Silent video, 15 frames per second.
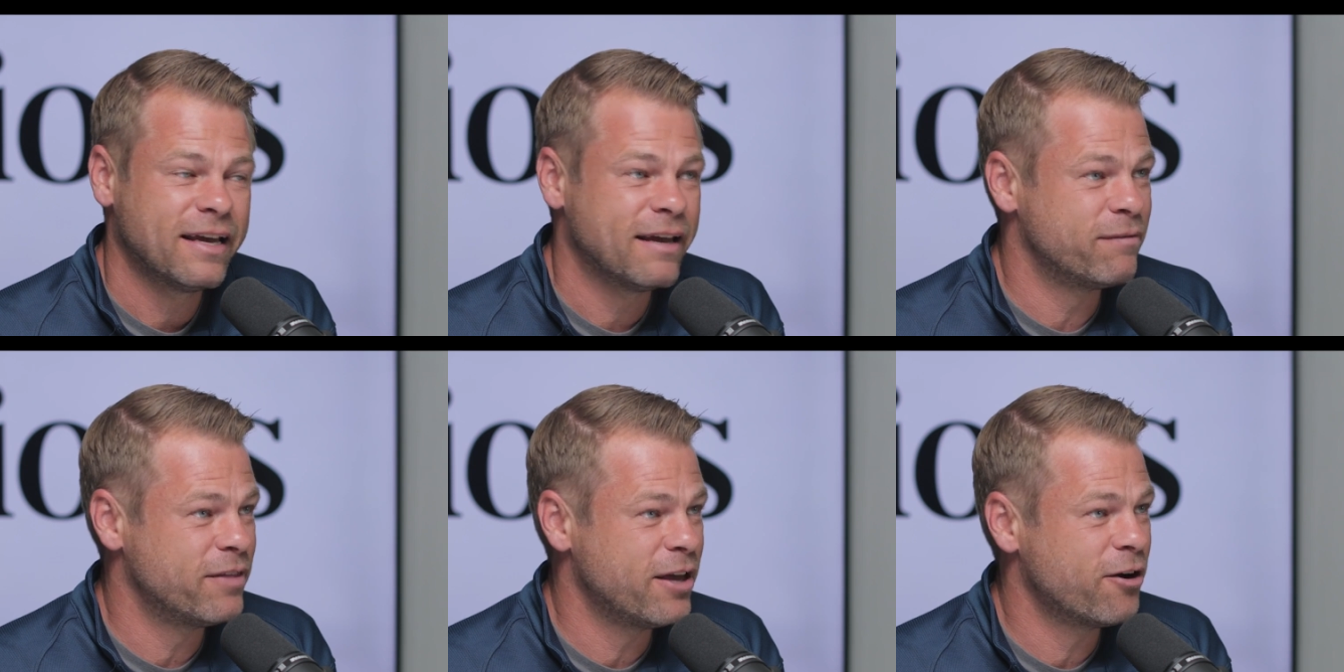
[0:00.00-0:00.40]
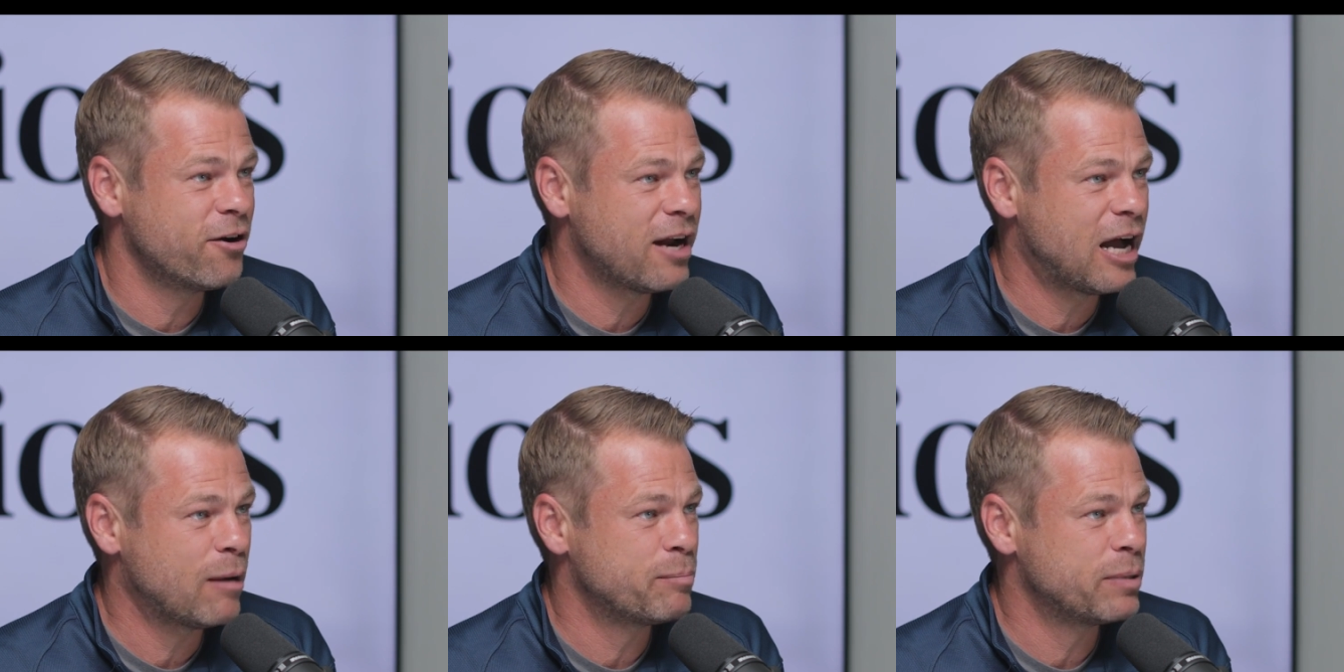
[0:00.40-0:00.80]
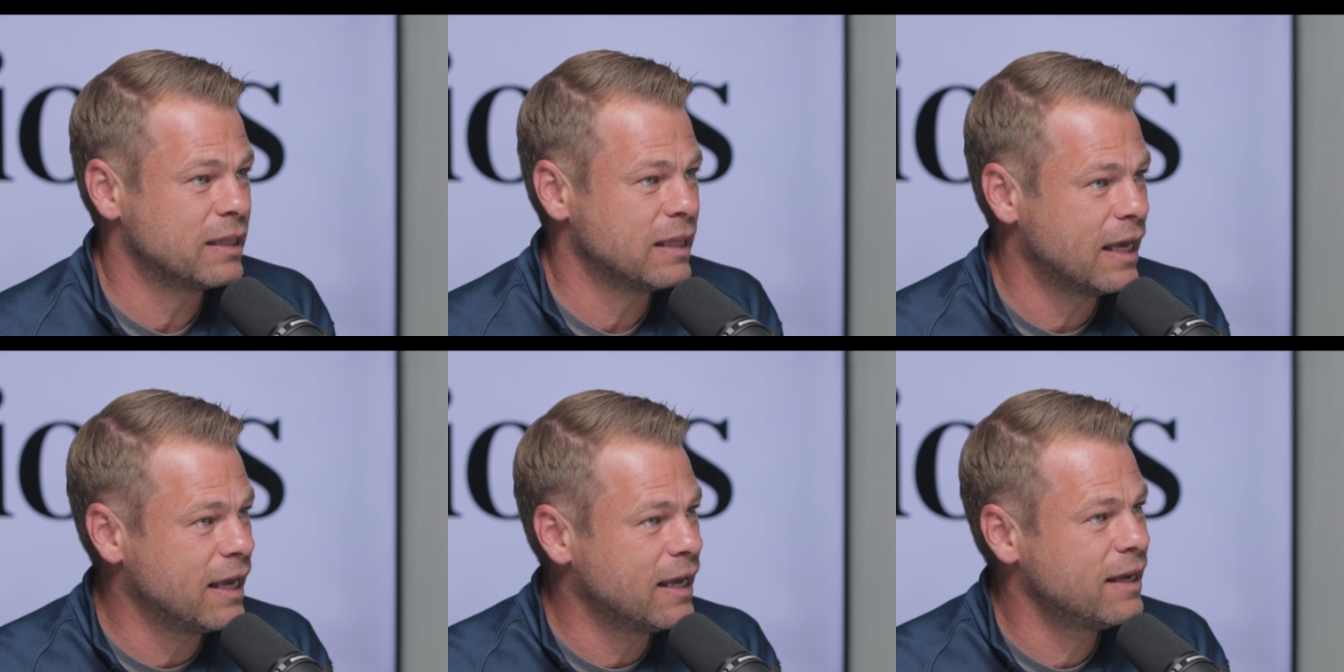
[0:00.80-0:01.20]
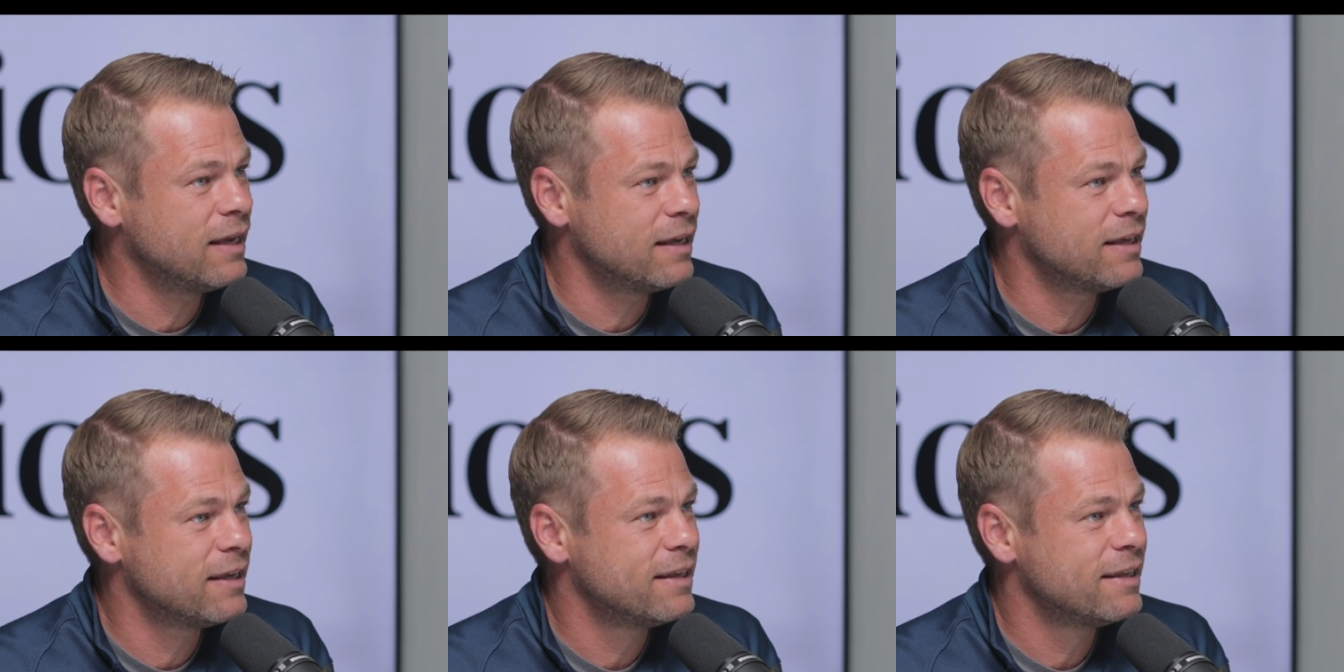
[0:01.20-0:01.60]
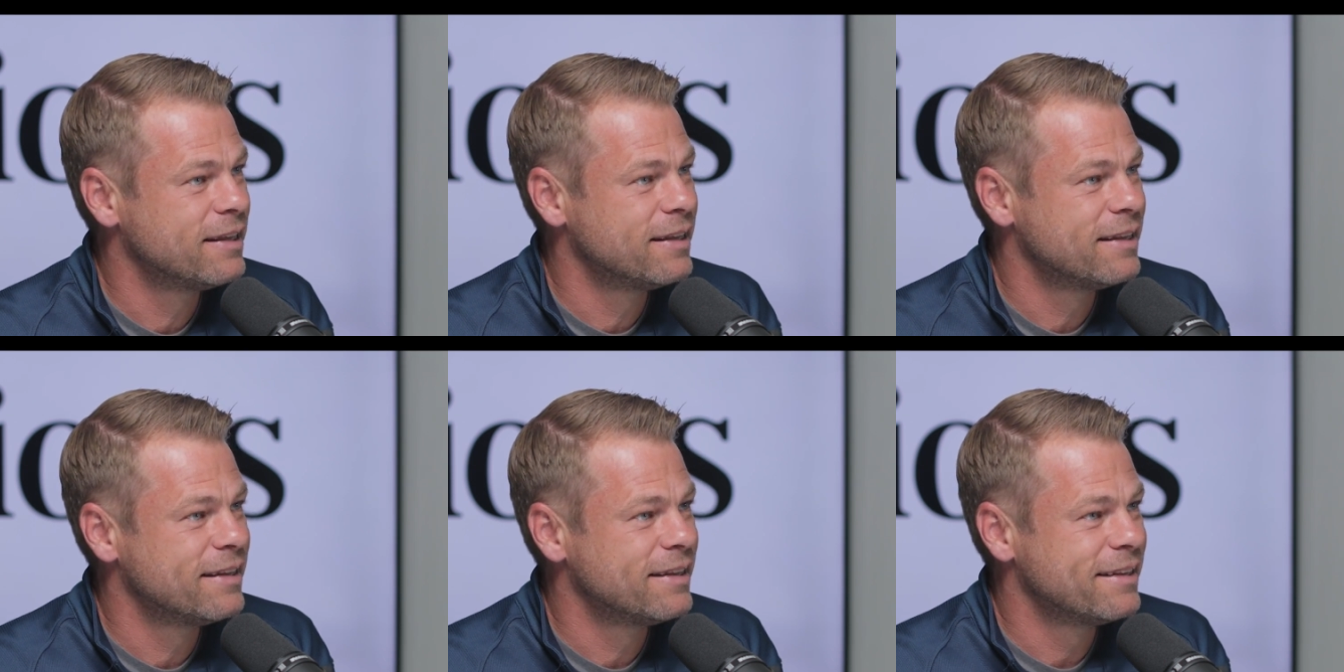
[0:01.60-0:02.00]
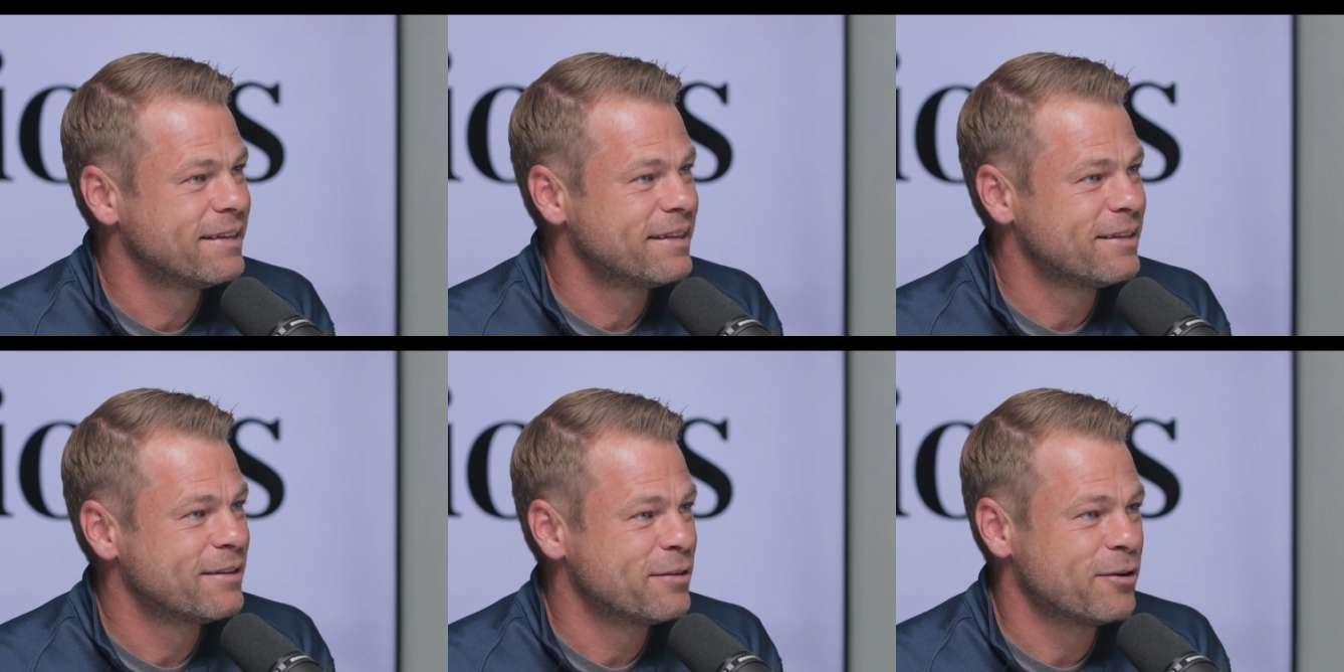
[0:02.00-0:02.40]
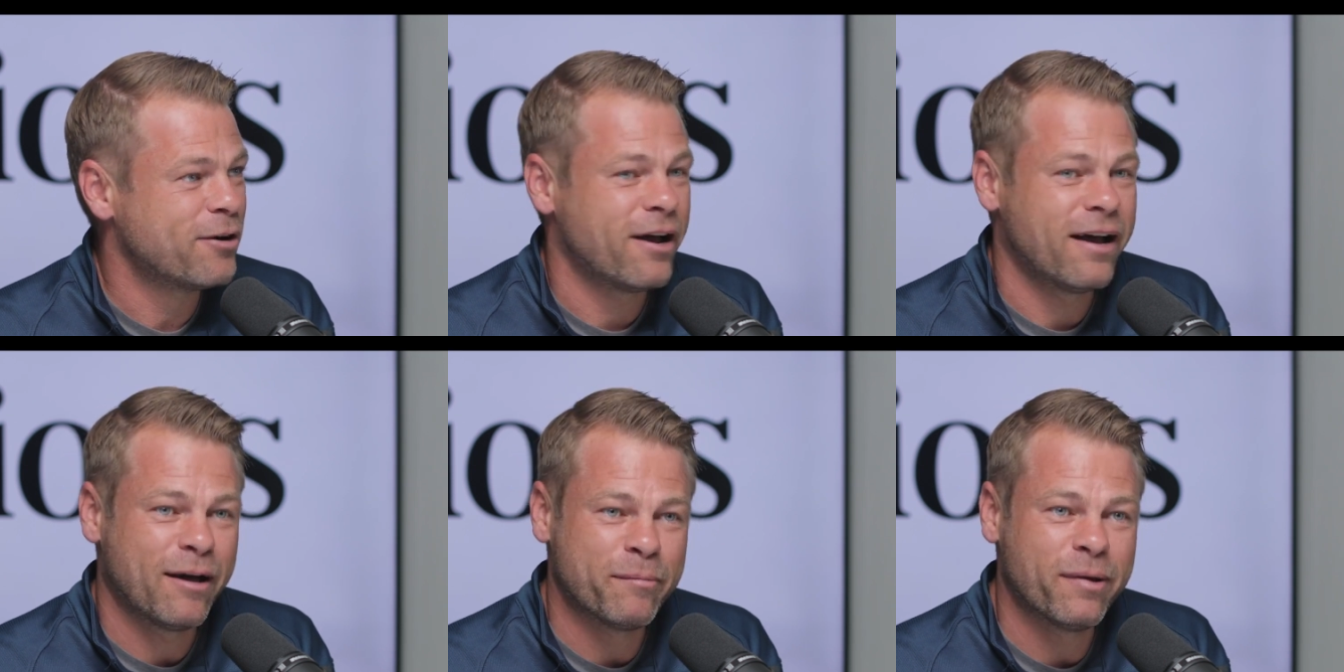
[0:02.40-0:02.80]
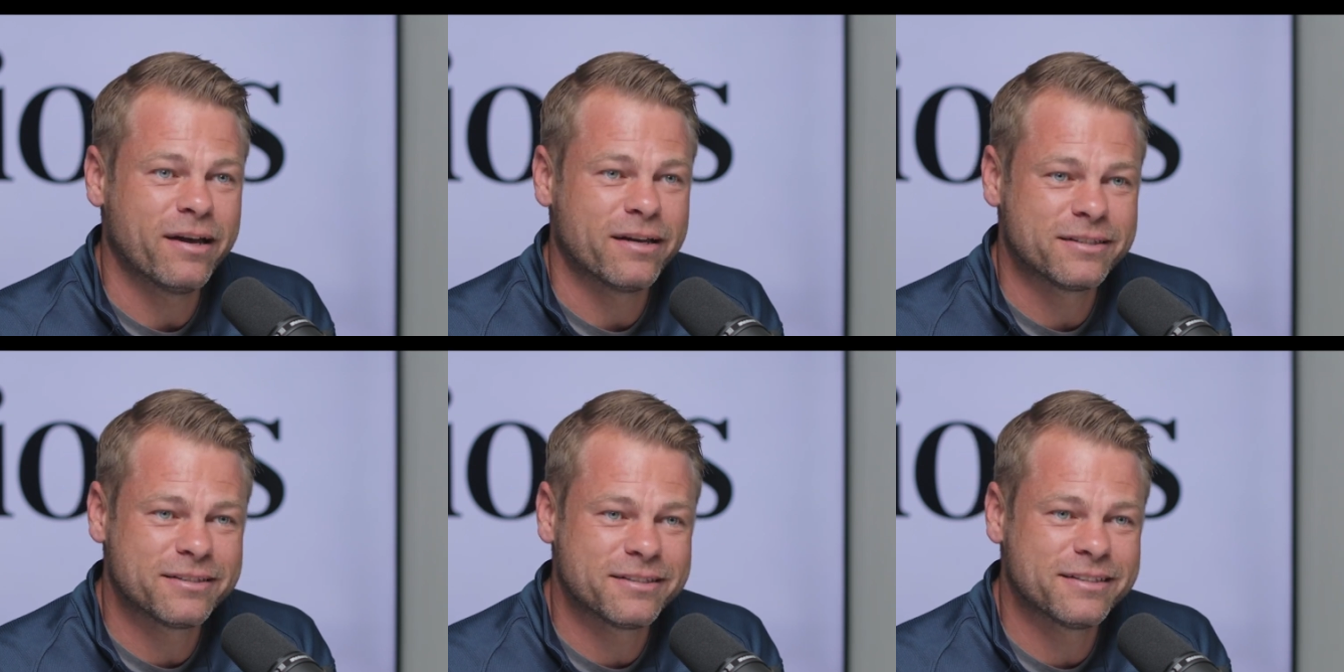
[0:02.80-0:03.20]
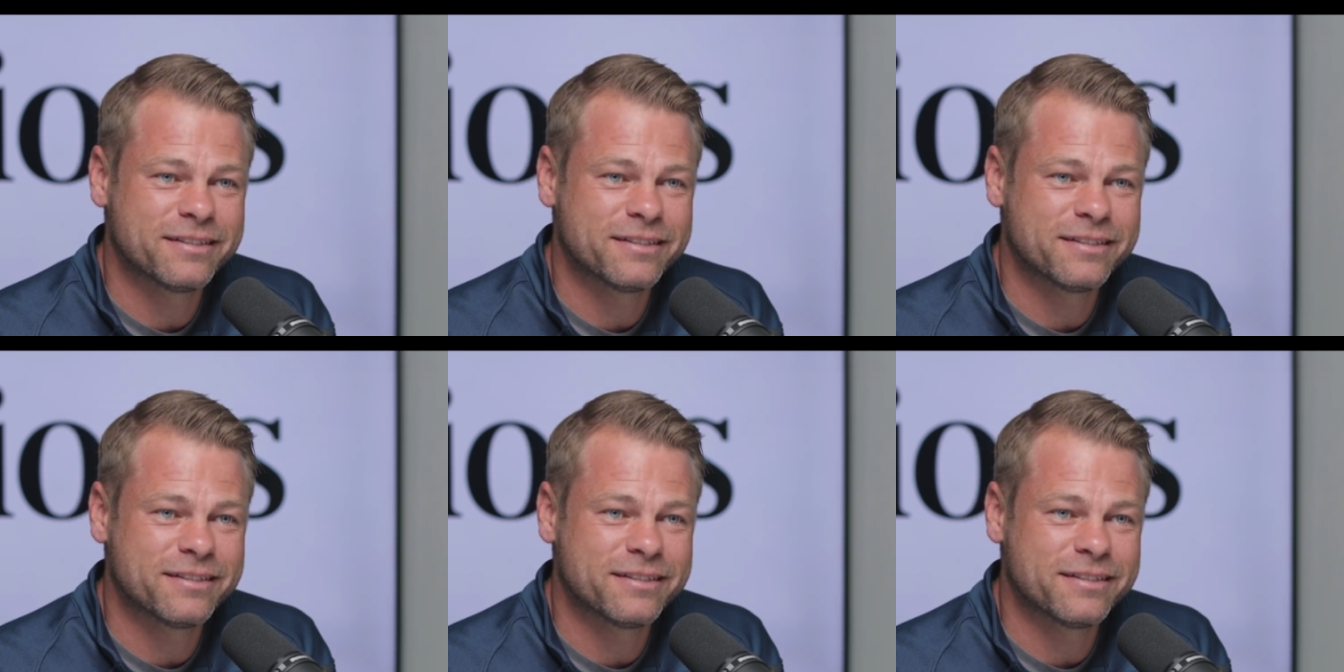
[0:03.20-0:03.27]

if they are not playing, they're a hot mess.